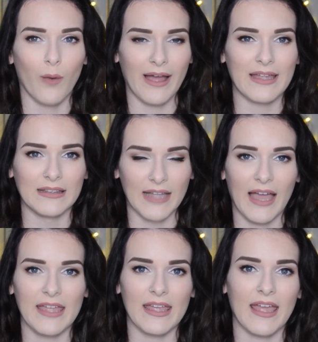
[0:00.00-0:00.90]
white
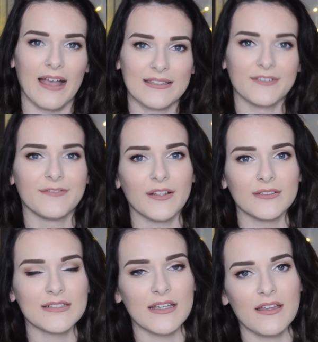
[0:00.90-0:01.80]
light. It has a
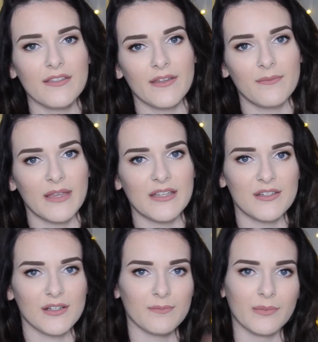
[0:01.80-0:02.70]
filter that means
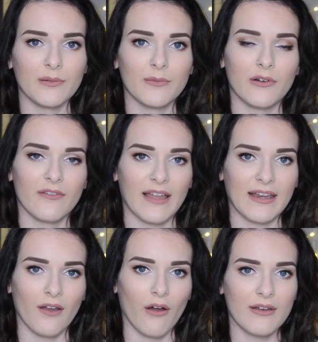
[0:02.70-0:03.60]
you can put more of
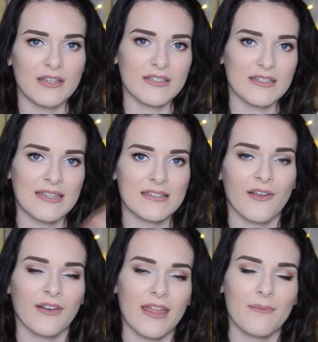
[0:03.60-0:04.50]
like an orange
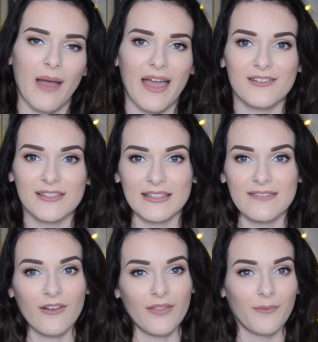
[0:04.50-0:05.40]
tint on it, but I just
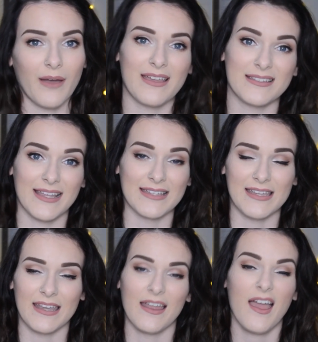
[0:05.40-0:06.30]
leave it on the white
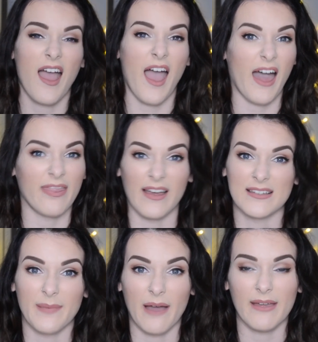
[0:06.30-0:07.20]
setting and
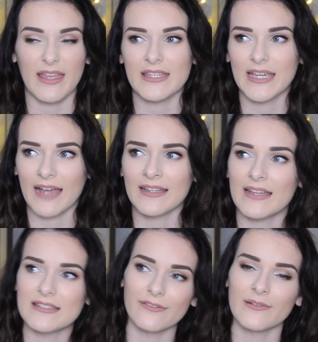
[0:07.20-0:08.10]
that's about it. You can
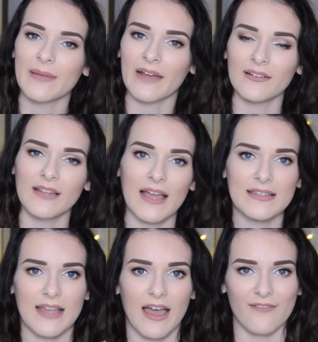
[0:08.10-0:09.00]
get different panel
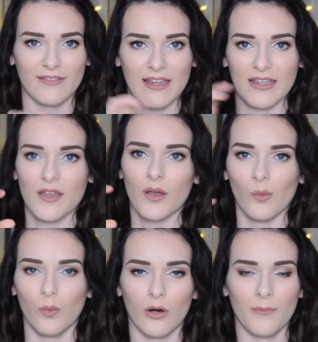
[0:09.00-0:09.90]
lights that have like
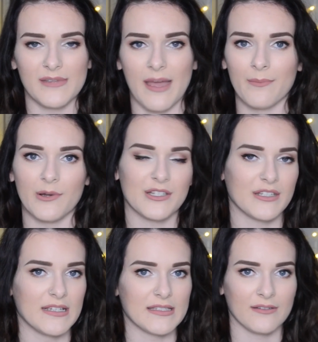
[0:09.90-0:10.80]
warm
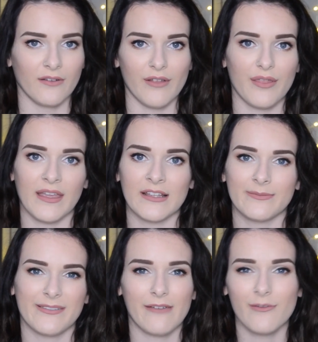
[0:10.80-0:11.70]
temperatures and other
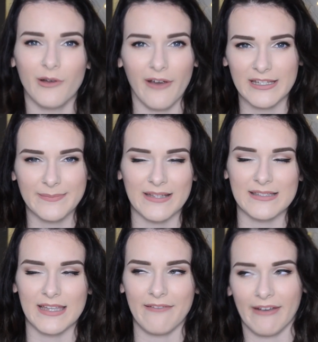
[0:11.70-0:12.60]
things, but they were more
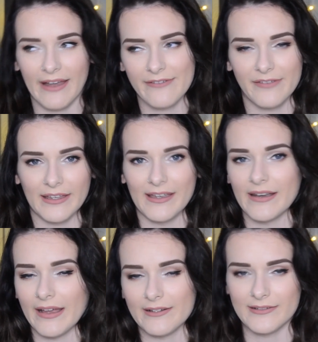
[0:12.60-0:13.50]
expensive and I figured
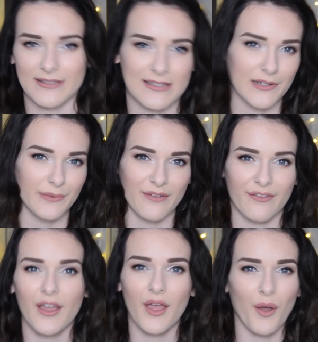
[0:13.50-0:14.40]
I could just deal with
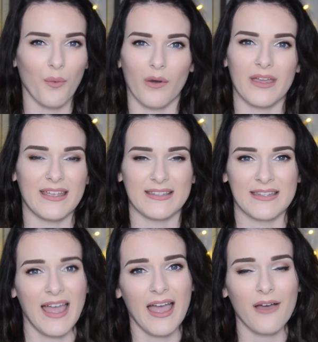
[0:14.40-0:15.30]
what it is
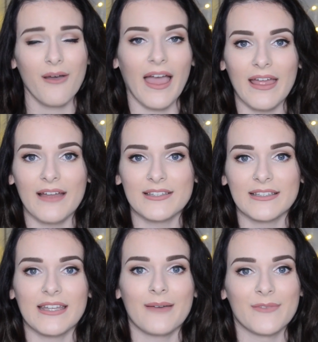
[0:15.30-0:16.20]
now. I
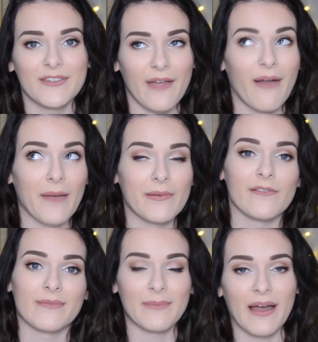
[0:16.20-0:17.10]
actually am so happy
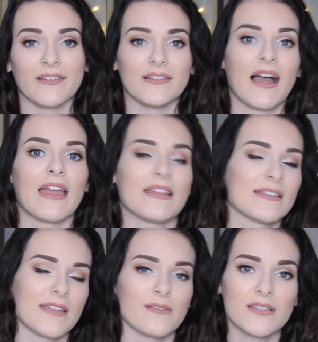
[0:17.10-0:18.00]
with my panel light.
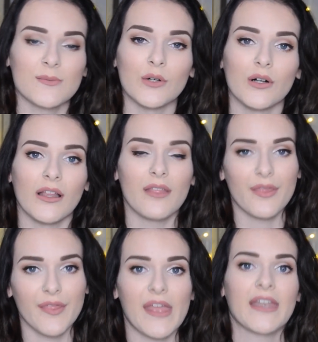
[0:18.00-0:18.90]
It's so small
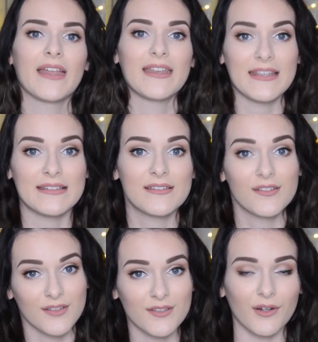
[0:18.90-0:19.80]
and thin and easy
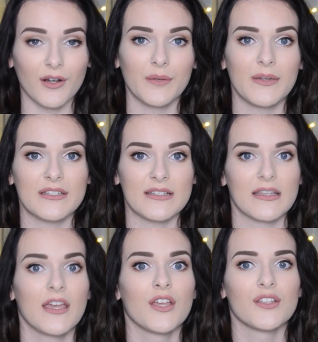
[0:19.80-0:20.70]
to store, which is
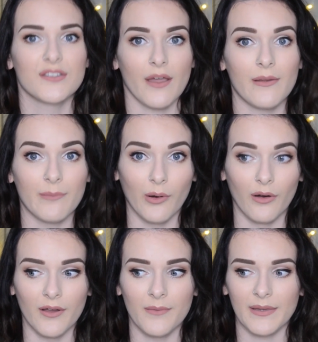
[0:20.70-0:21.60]
so
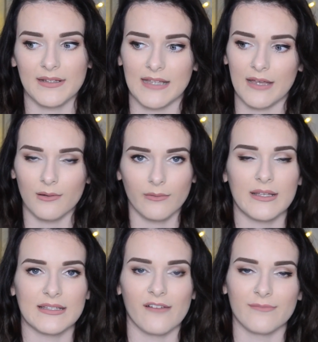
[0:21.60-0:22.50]
important because I
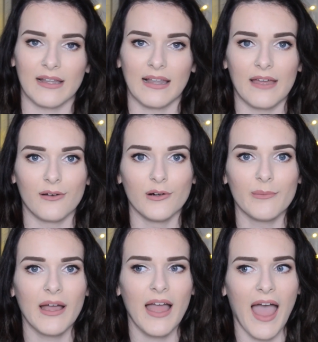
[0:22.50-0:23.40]
always have my light
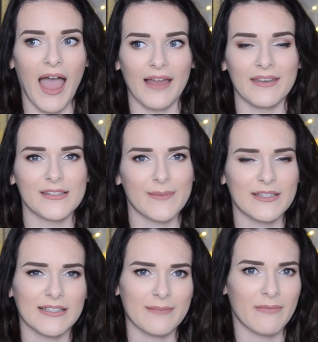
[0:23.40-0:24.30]
up, and
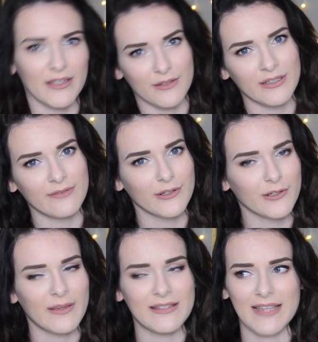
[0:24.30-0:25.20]
especially in my uni
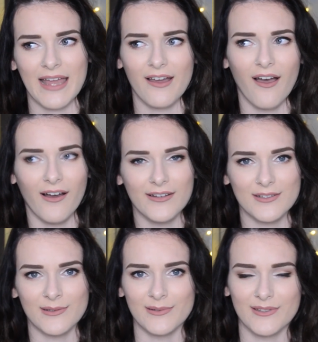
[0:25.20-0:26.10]
room it's kind of hard
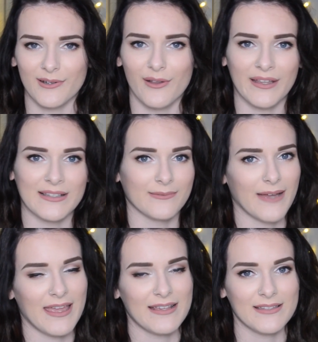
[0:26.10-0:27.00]
to store things
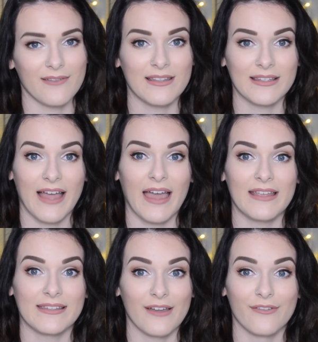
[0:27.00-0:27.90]
away, so this light
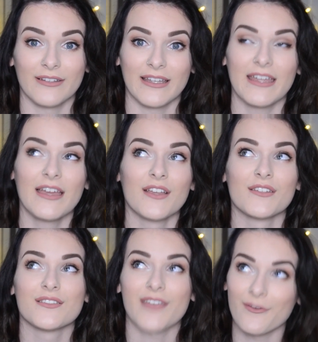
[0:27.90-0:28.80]
is definitely
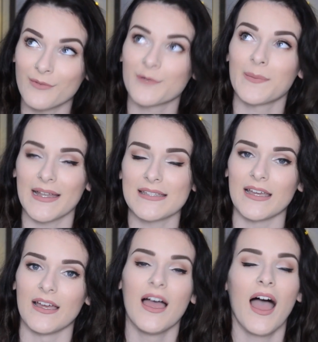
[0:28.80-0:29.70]
so much
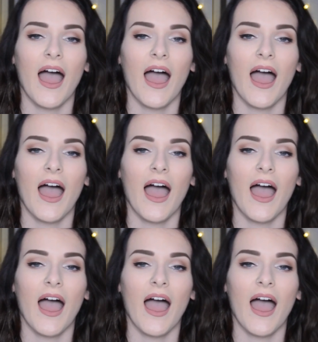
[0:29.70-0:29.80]
better.